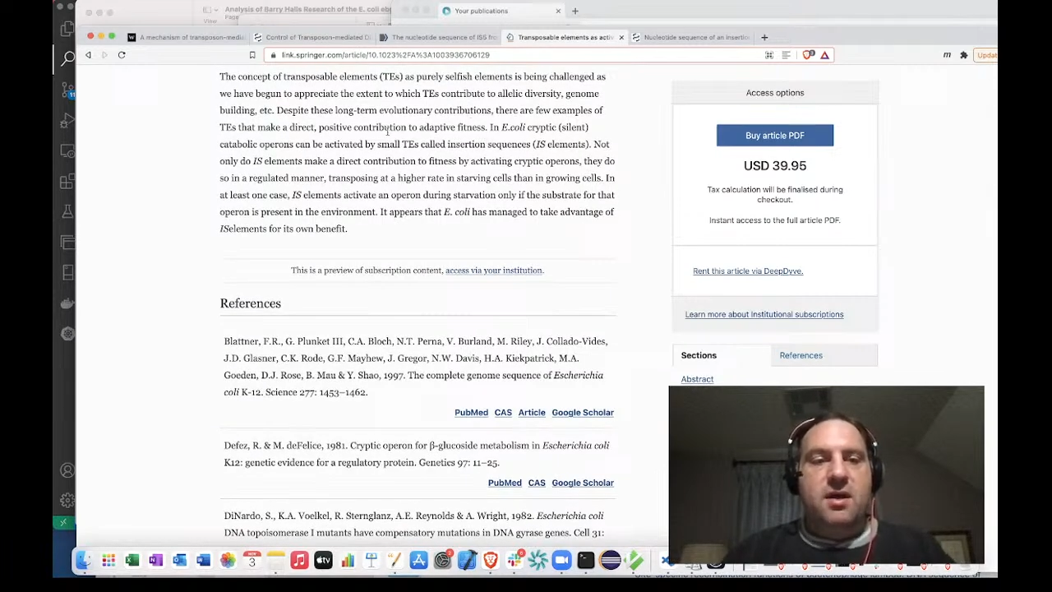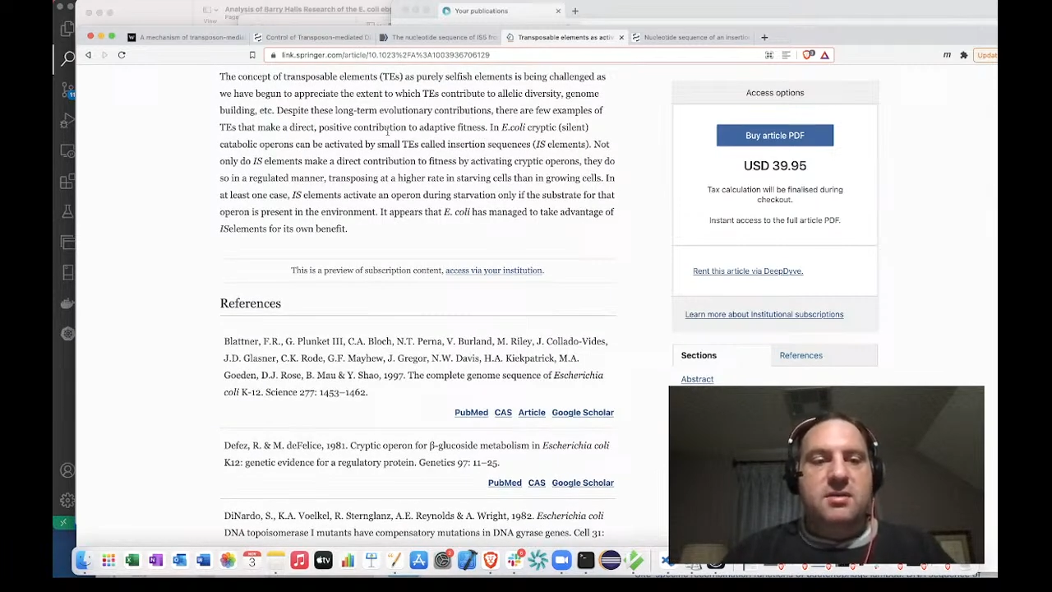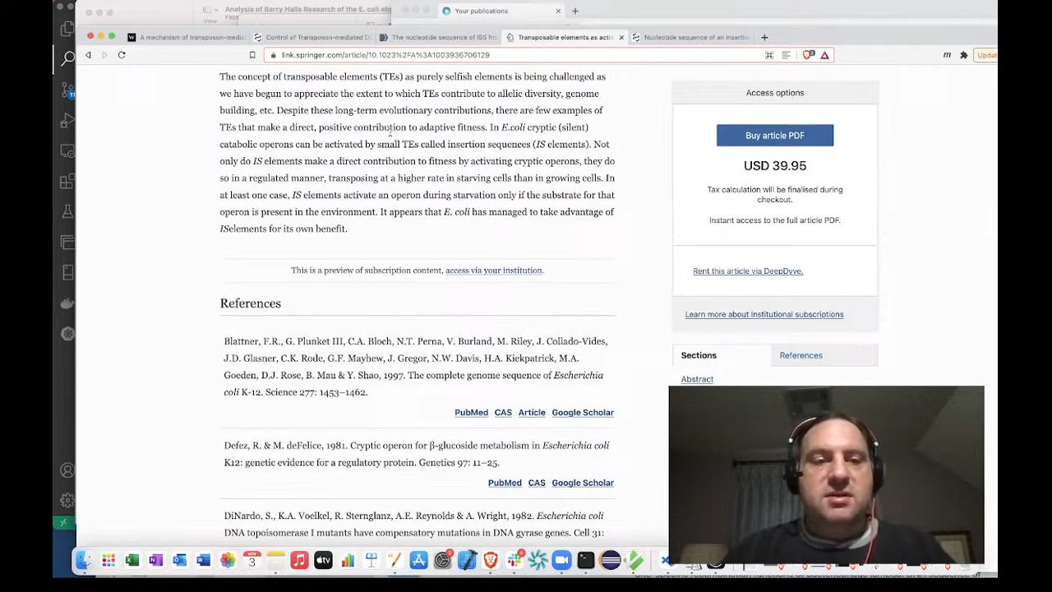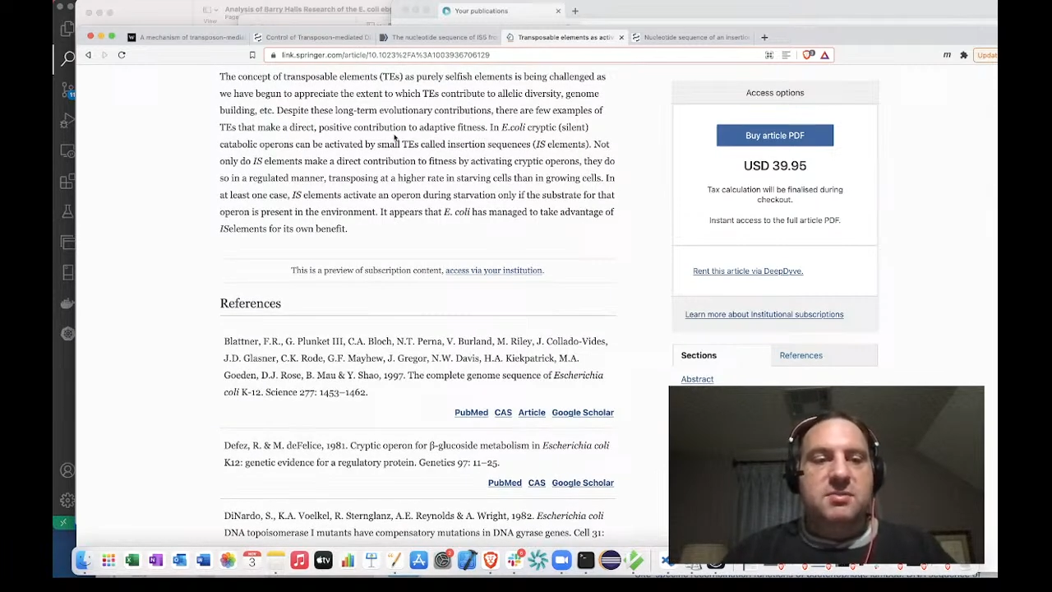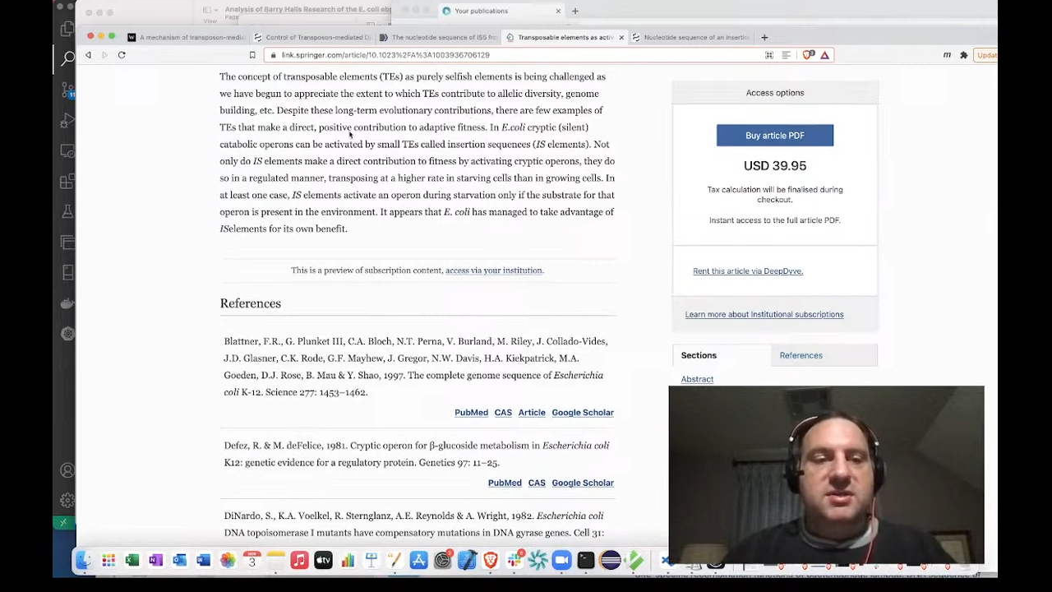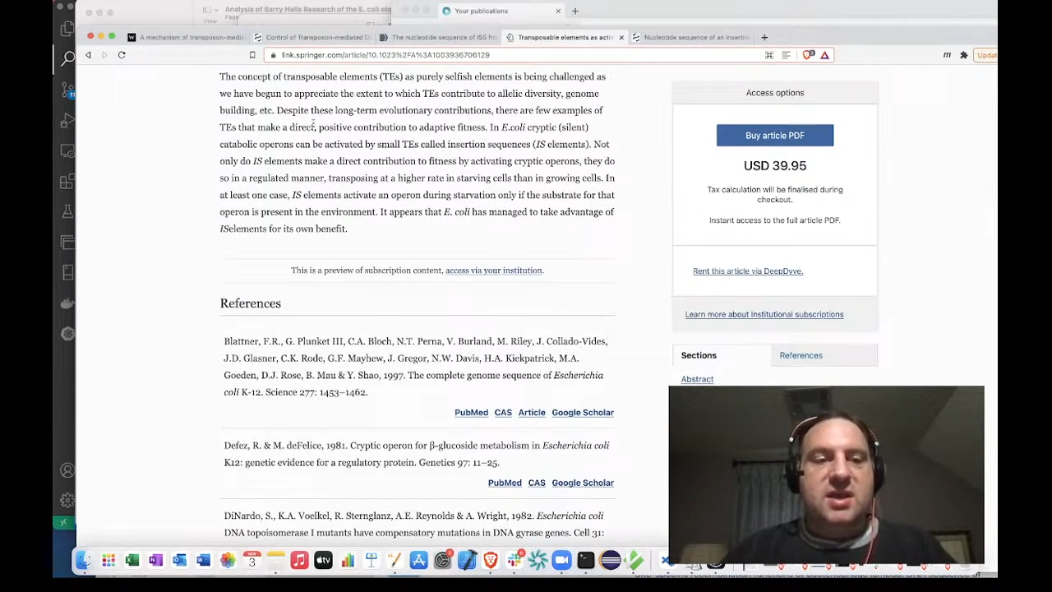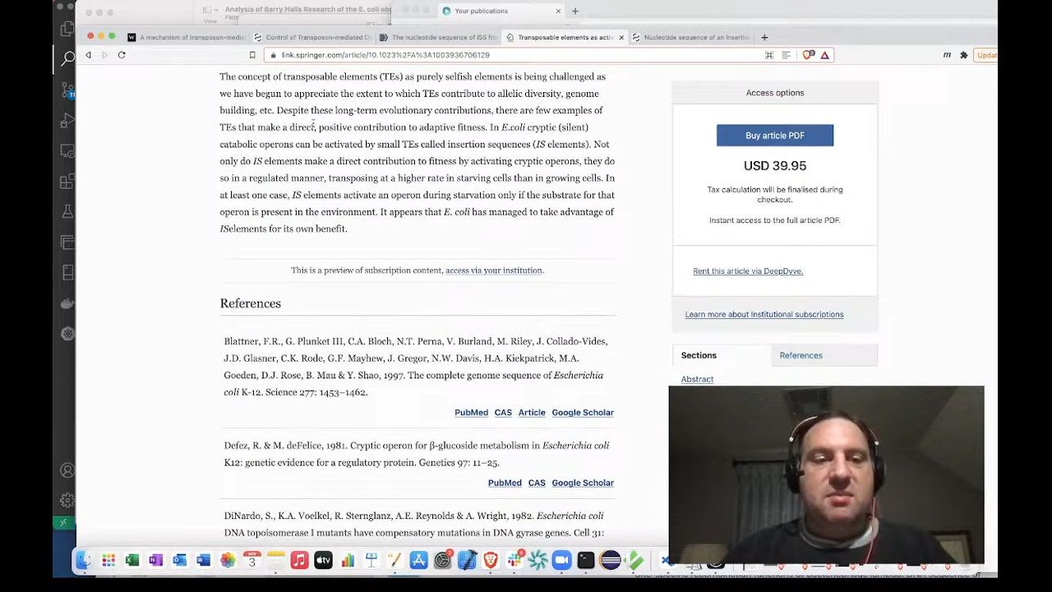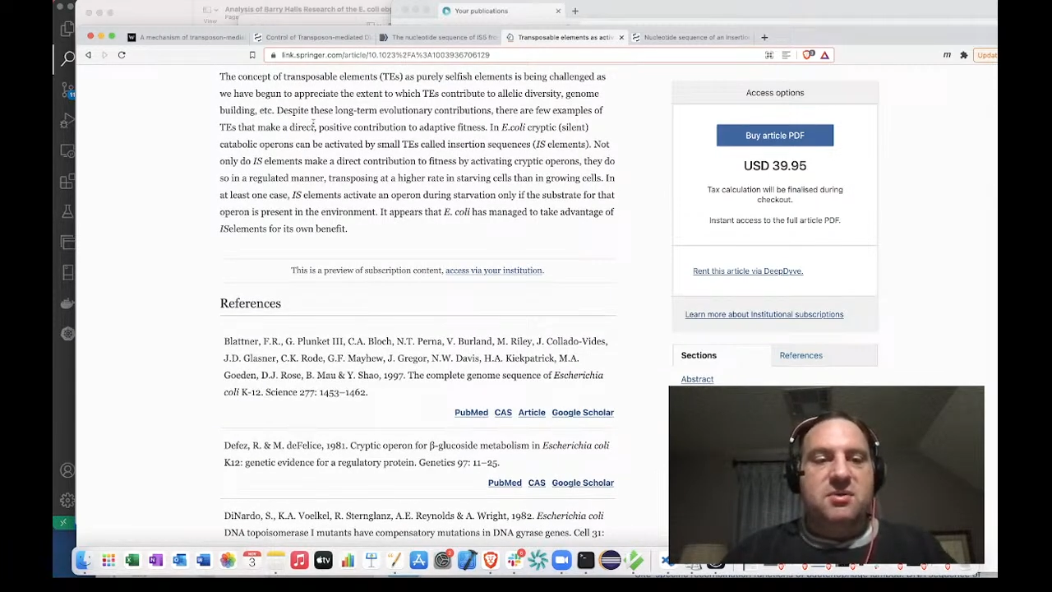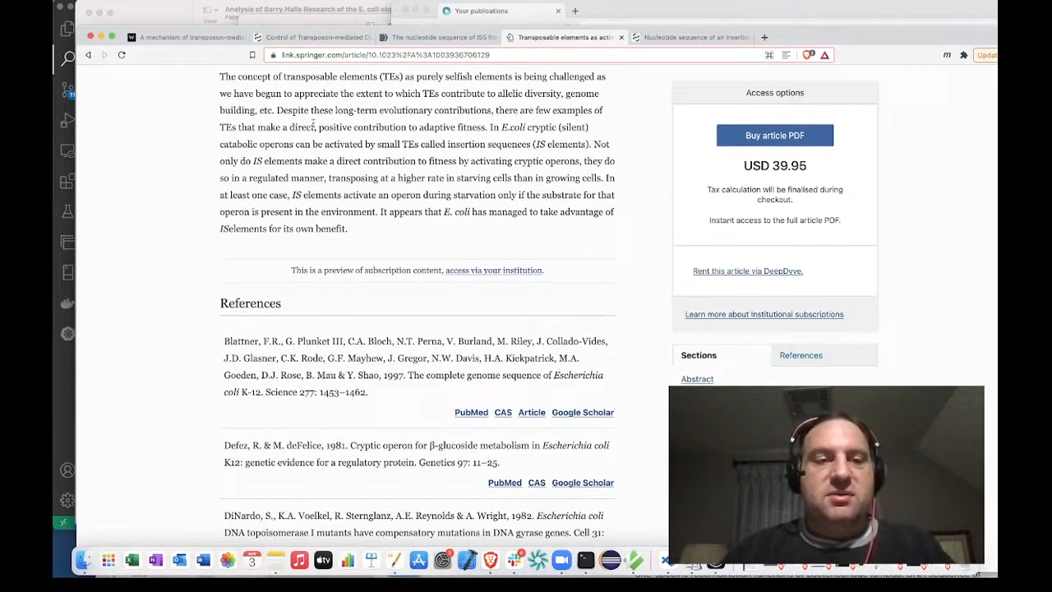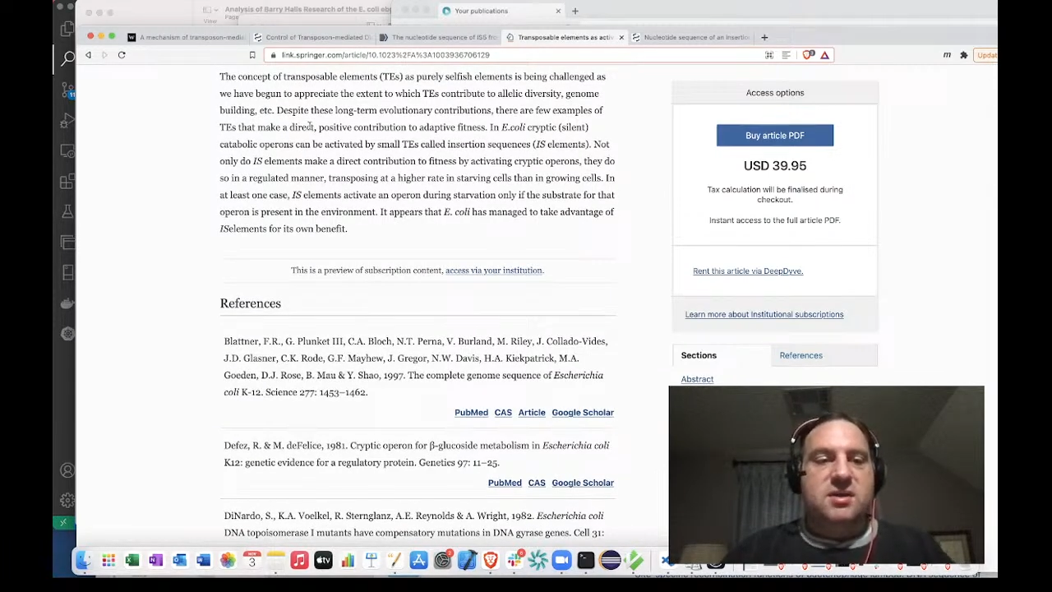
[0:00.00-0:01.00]
some
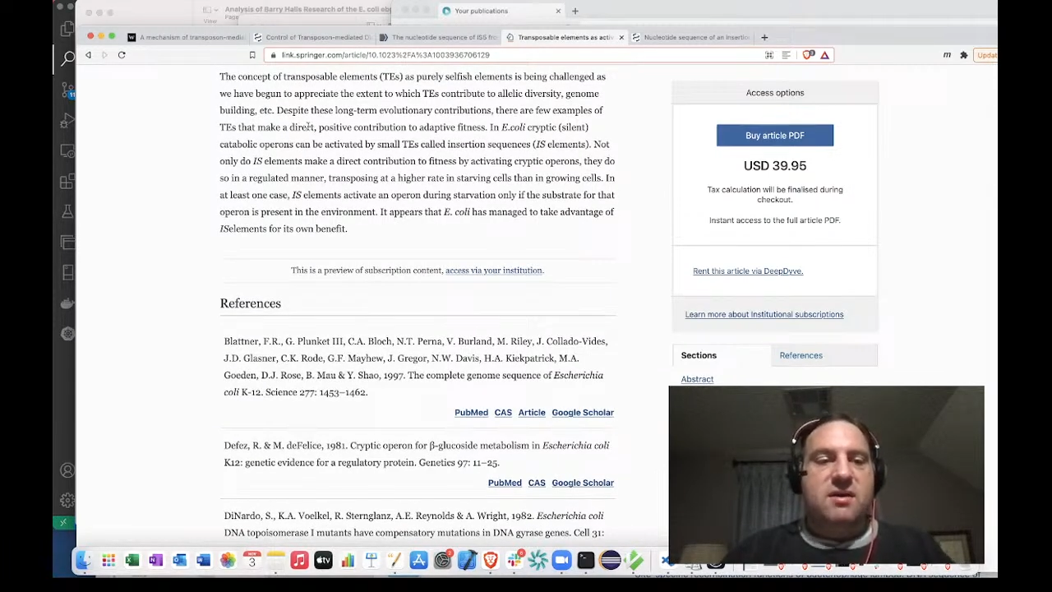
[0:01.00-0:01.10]
examples